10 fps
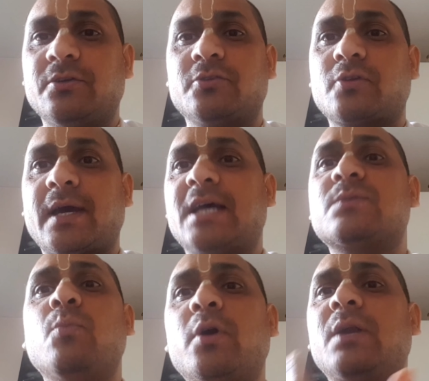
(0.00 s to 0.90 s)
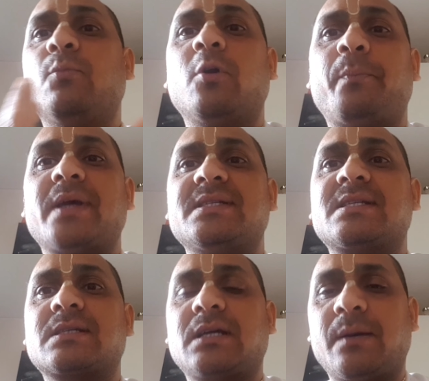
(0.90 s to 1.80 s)
So as more and more
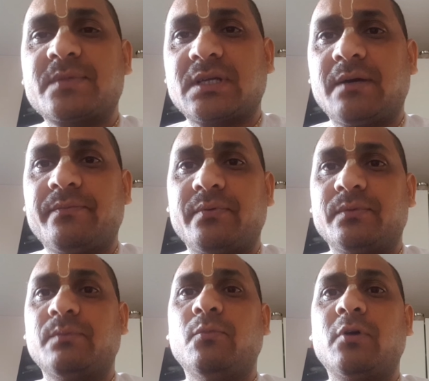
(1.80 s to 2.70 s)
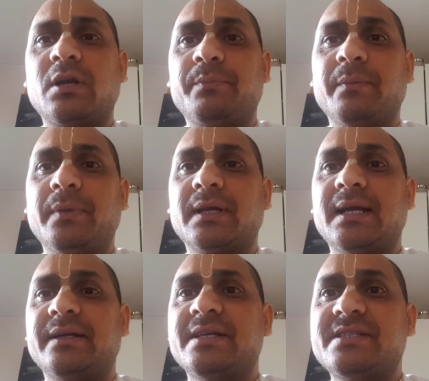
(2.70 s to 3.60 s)
patients comes up, the more and people
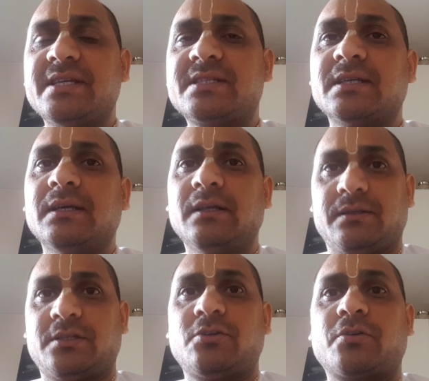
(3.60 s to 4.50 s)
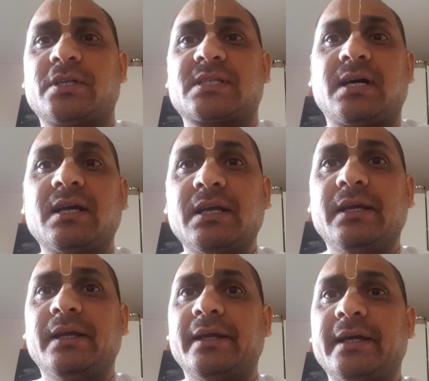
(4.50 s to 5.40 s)
get diseased, the doctors are
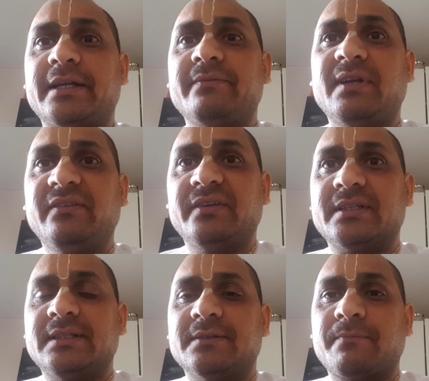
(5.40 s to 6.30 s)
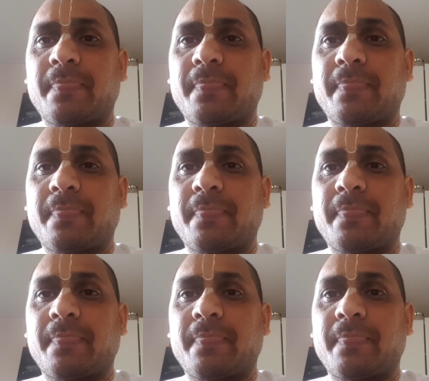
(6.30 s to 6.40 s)
getting benefited.